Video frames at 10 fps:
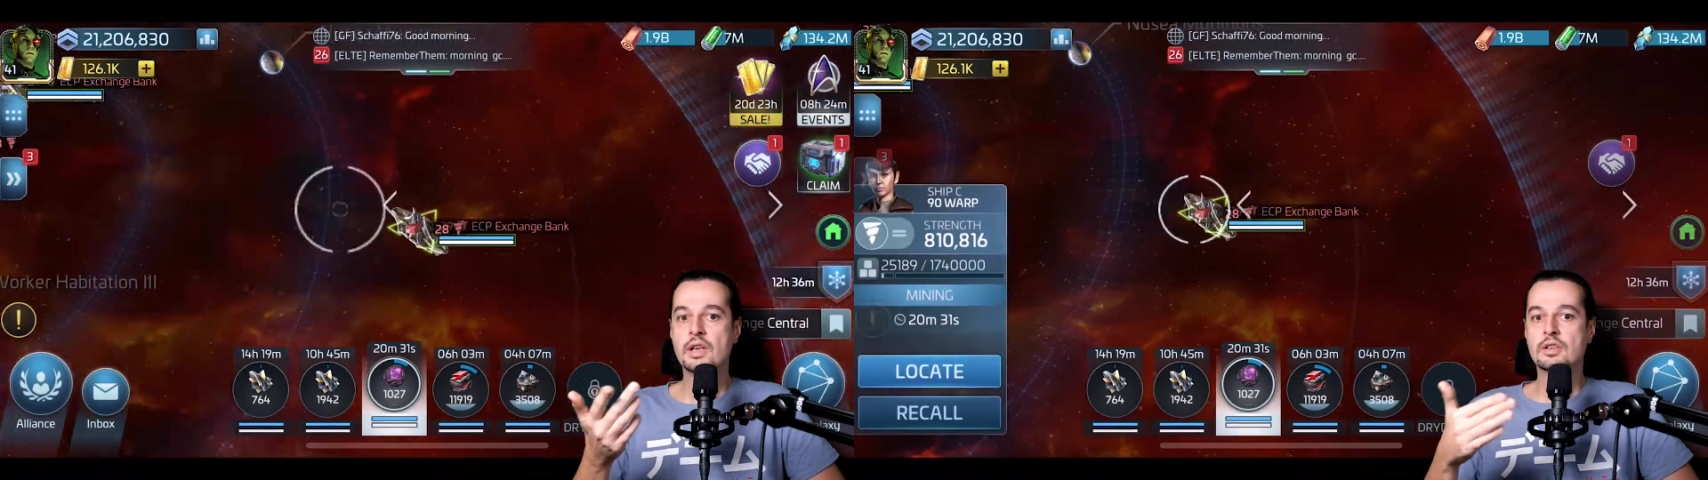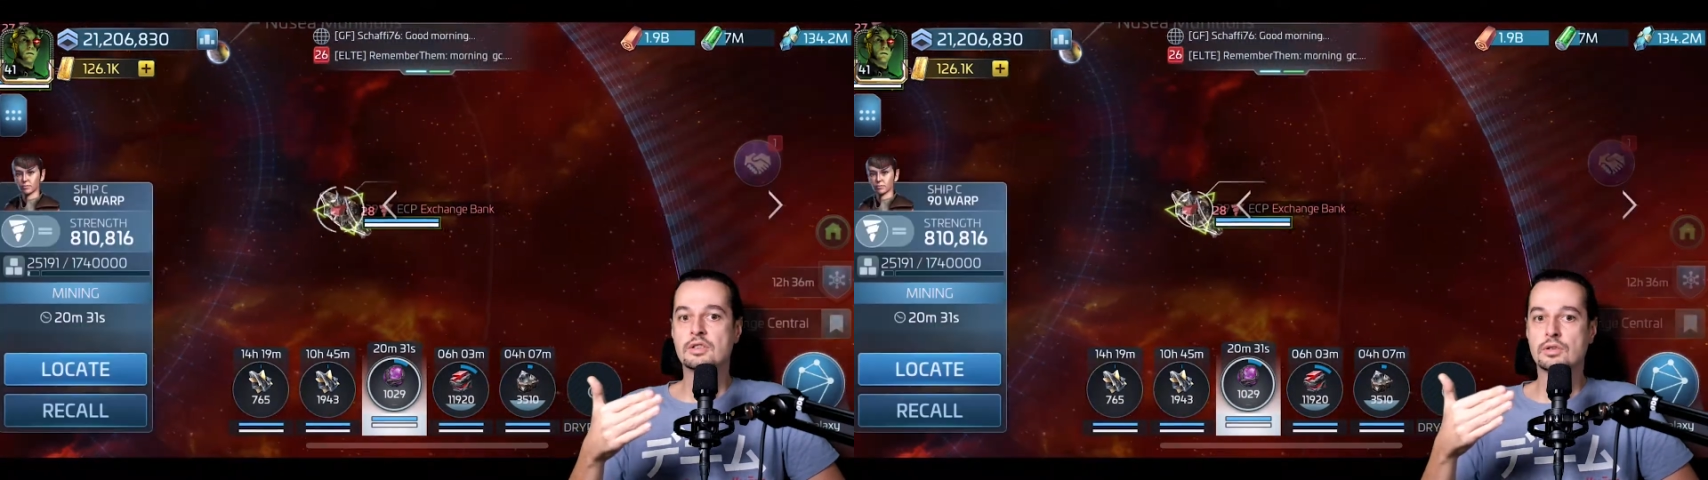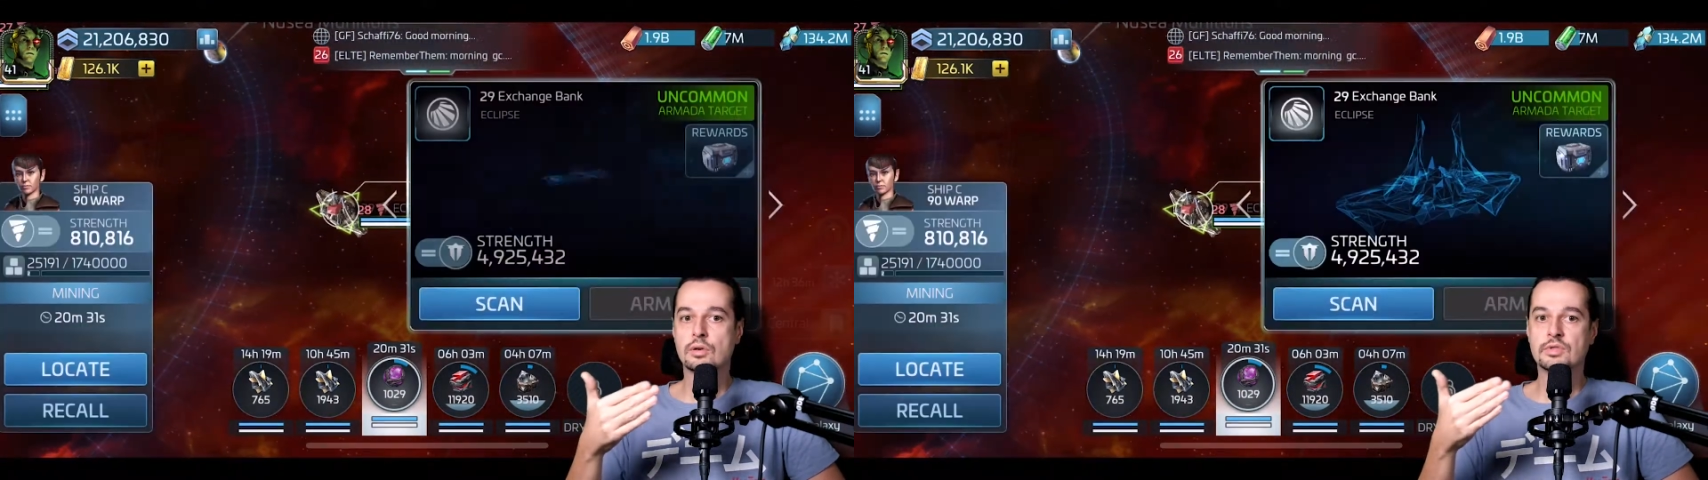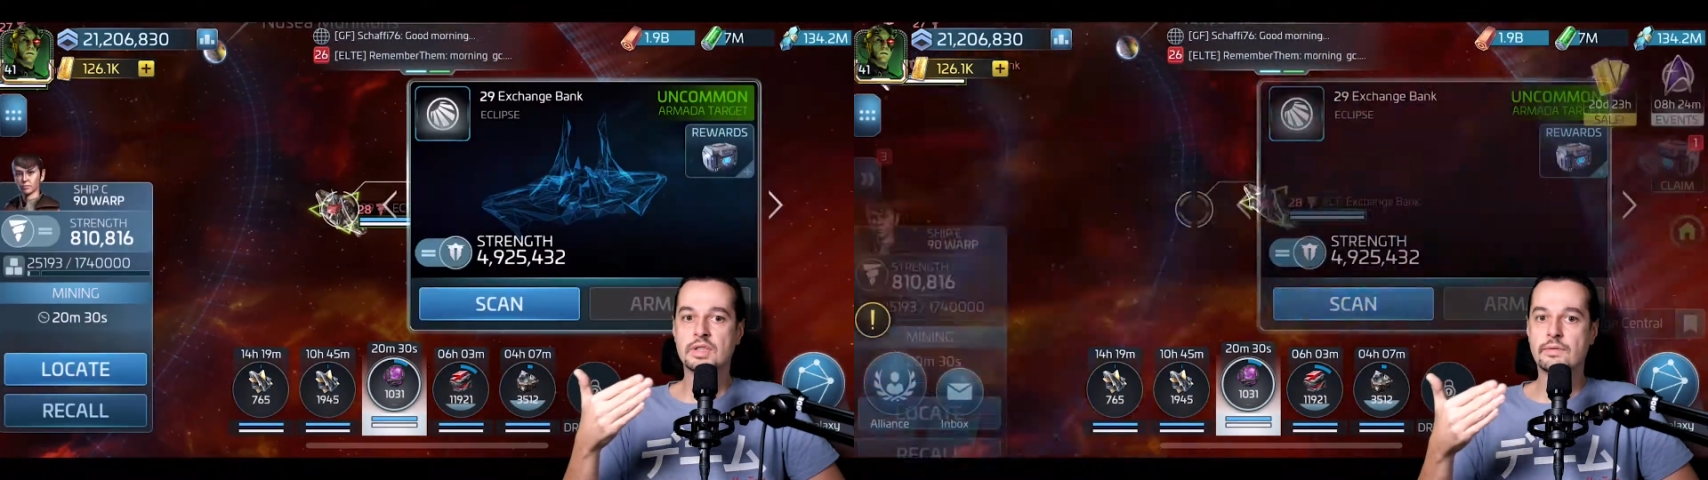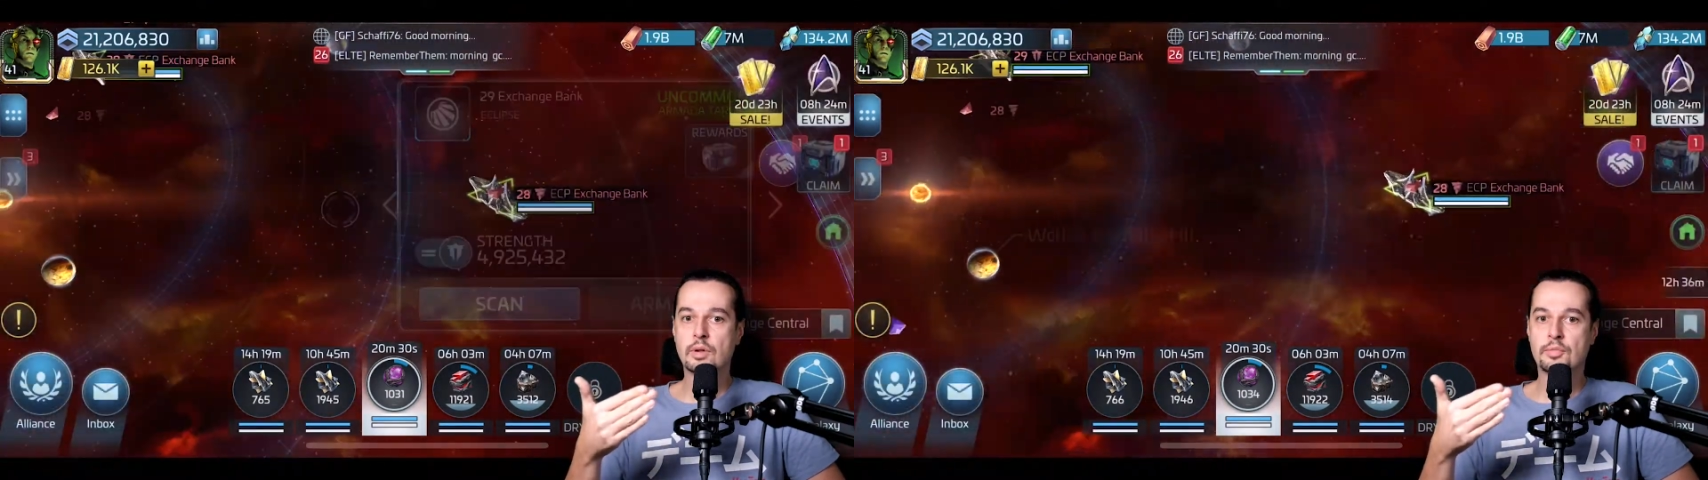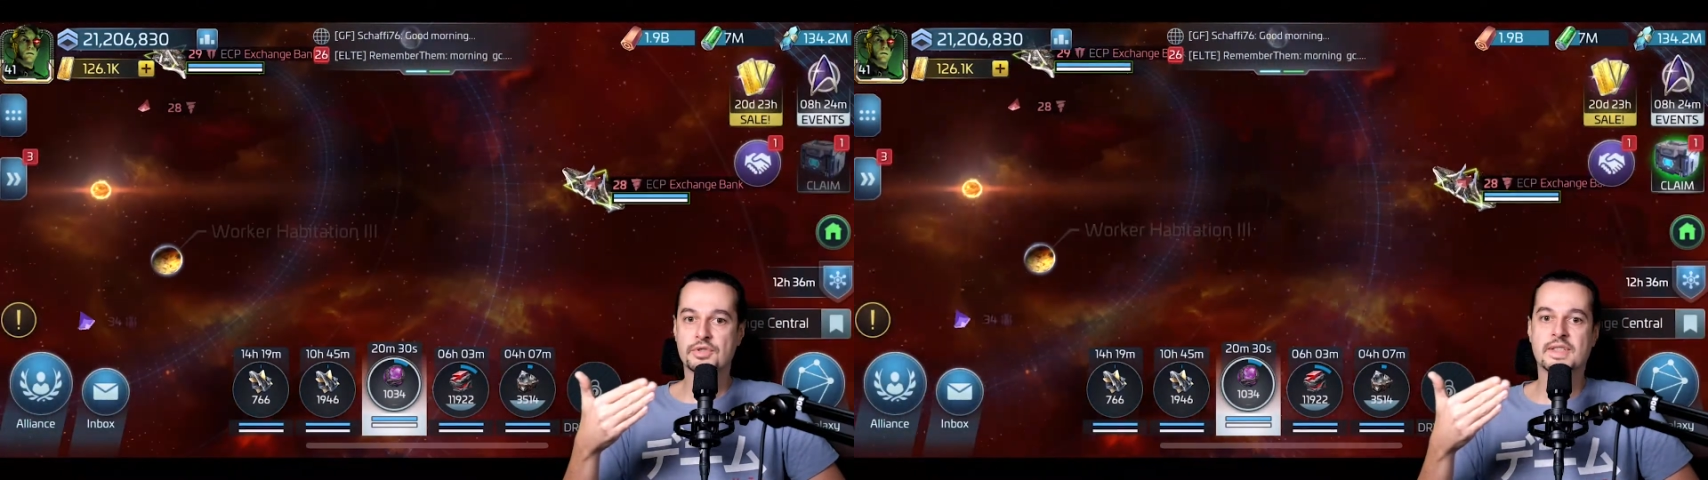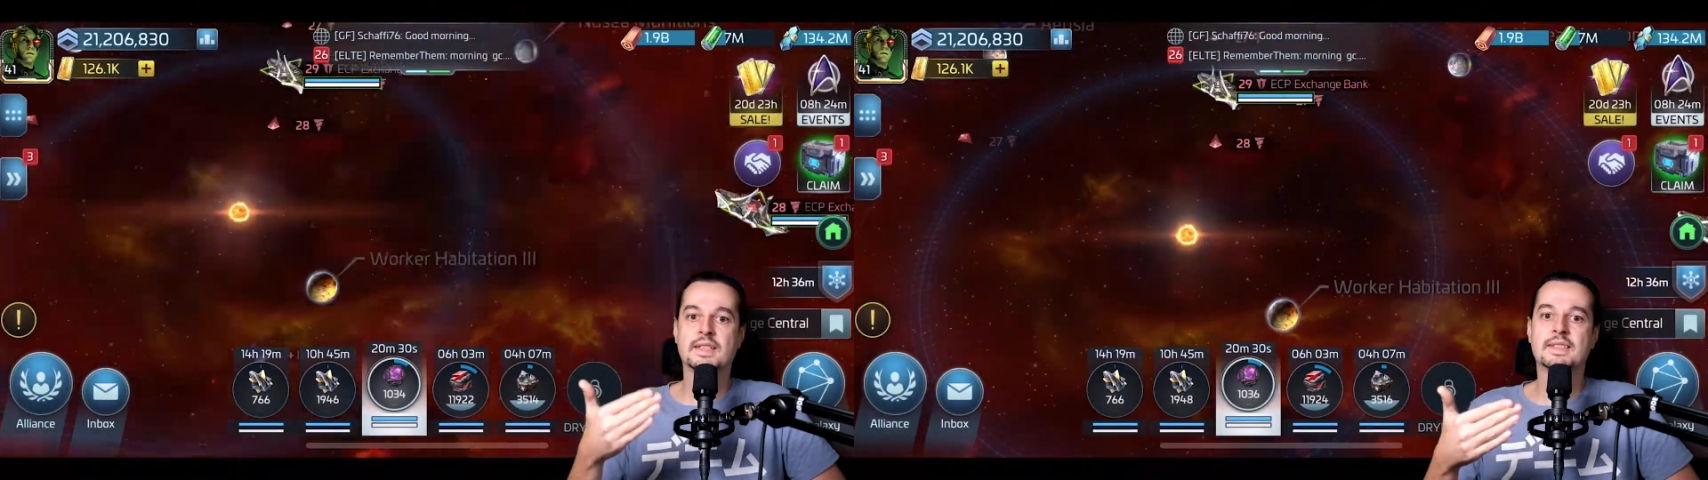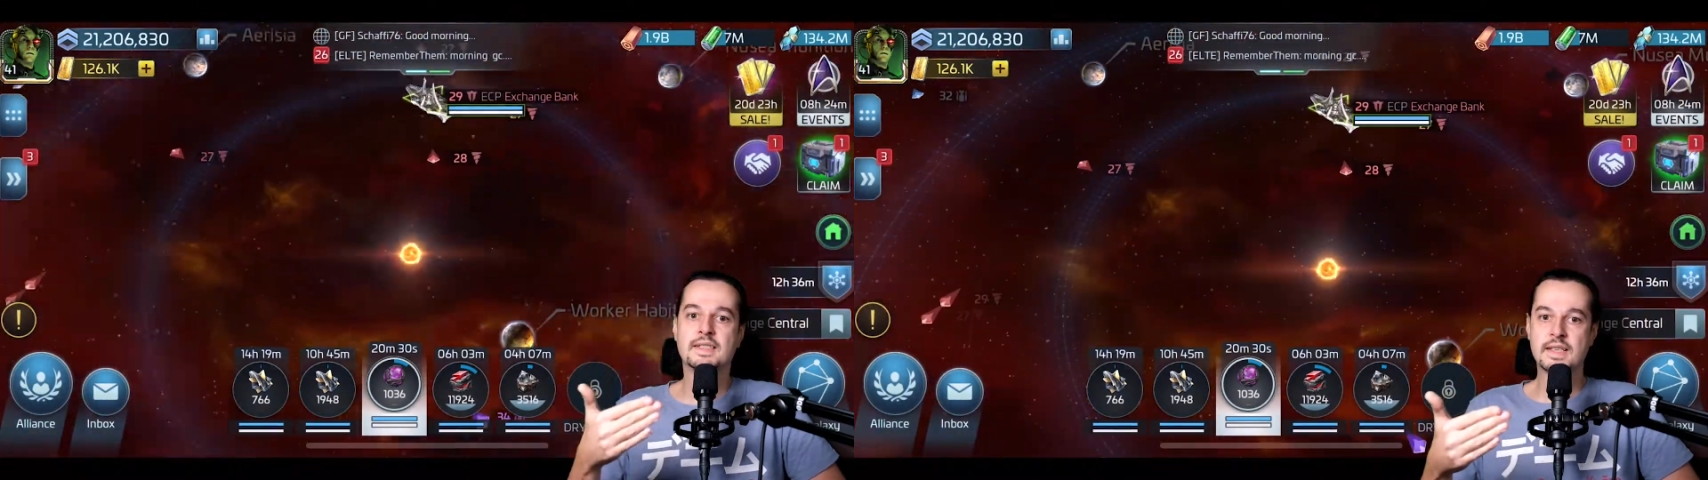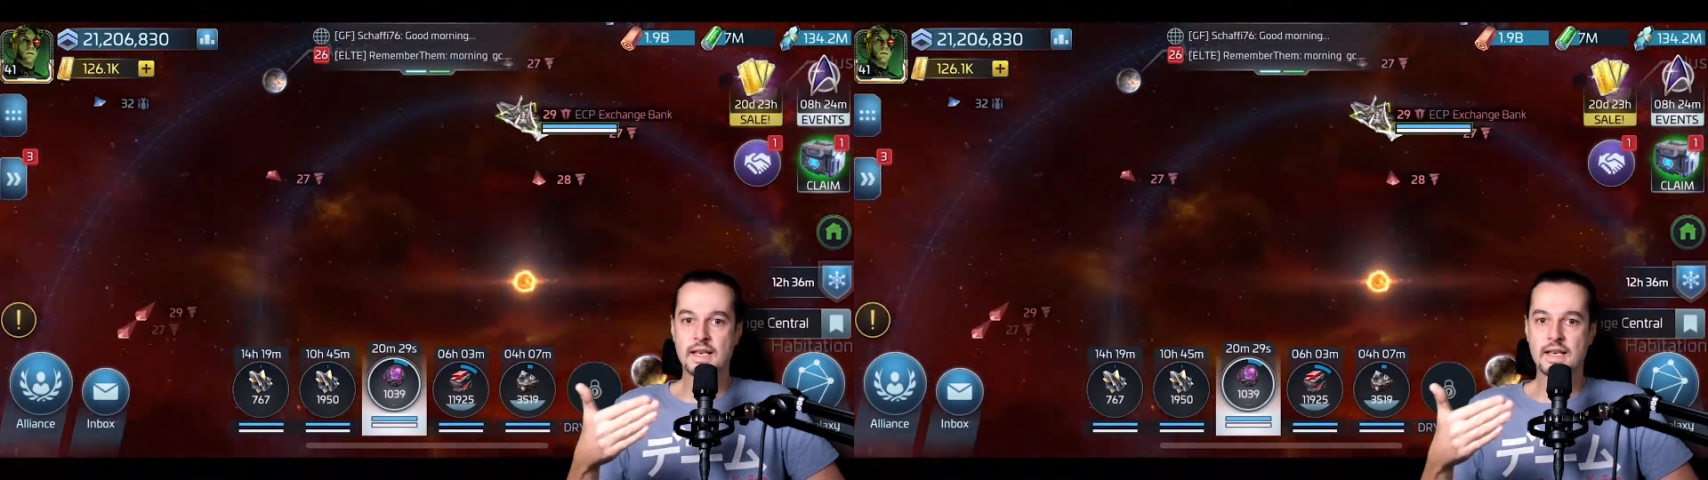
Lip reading: so the developers can see